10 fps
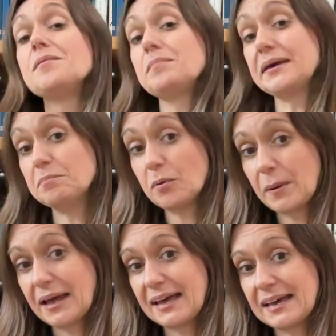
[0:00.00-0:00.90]
be
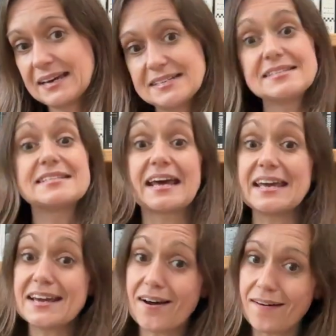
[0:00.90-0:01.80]
prepared,
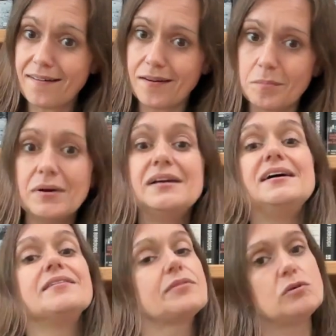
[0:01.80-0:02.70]
stay calm,
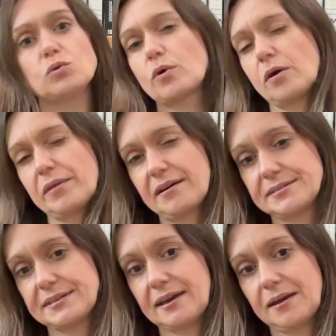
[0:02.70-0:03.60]
those all go
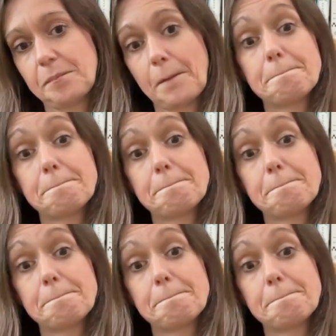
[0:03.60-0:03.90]
without saying.